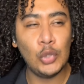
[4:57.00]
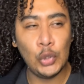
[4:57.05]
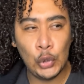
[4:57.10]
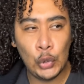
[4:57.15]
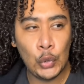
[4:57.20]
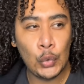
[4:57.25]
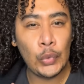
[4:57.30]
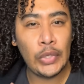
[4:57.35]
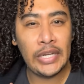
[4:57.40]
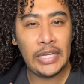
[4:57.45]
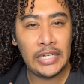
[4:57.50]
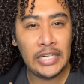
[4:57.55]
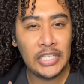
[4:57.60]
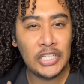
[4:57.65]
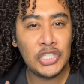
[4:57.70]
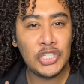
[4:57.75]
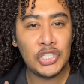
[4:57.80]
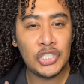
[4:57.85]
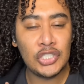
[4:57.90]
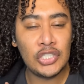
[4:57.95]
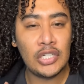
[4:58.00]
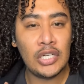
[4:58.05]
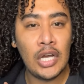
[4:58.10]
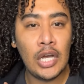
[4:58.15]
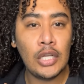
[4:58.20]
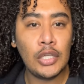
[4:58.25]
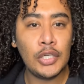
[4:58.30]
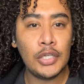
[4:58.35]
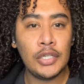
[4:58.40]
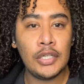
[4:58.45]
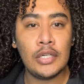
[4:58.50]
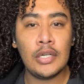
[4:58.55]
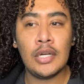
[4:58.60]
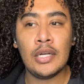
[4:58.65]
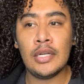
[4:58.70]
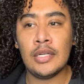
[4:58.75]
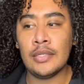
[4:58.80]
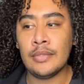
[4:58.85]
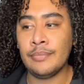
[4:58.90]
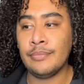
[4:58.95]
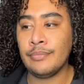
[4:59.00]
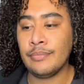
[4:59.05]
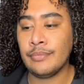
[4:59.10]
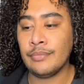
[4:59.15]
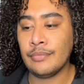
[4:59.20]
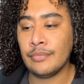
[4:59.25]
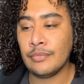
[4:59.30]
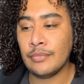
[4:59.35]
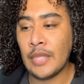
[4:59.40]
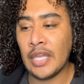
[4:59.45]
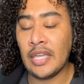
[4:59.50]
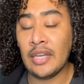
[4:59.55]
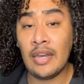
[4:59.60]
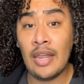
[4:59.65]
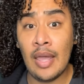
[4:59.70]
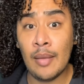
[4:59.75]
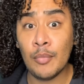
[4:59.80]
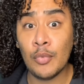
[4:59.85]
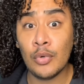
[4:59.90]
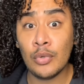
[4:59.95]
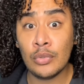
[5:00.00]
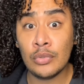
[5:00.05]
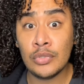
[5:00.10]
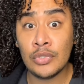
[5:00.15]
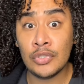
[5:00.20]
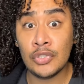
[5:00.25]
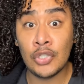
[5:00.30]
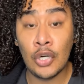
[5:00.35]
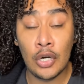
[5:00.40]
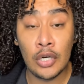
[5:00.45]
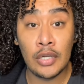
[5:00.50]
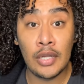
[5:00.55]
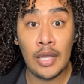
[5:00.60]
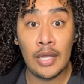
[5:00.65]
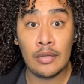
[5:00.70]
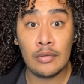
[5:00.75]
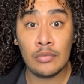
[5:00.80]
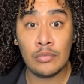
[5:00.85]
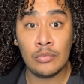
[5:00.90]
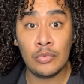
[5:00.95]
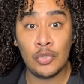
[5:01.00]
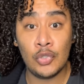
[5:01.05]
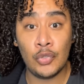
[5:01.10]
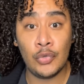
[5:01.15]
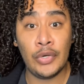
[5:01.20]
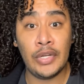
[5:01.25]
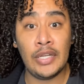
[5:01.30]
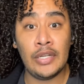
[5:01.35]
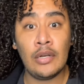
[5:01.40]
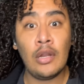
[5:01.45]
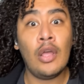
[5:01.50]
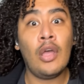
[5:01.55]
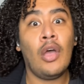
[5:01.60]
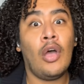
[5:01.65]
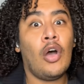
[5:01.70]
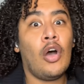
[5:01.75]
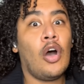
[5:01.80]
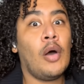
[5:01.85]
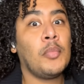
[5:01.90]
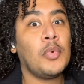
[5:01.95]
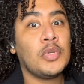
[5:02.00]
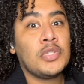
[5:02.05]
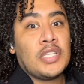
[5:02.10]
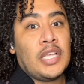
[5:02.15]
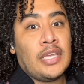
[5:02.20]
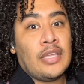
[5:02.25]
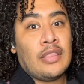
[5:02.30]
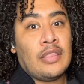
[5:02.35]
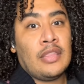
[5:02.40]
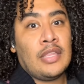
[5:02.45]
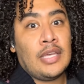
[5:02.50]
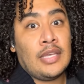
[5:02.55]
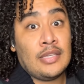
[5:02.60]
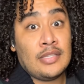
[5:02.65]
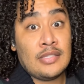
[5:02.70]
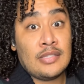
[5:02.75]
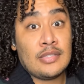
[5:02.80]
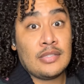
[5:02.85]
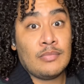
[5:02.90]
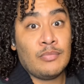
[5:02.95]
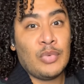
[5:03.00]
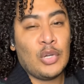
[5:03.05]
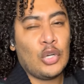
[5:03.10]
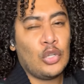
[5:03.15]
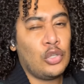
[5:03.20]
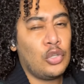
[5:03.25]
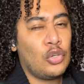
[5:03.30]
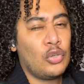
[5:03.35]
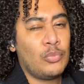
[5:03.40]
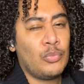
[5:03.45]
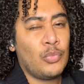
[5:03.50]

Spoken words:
greenish color, like an emerald dark green, almost like this, but a little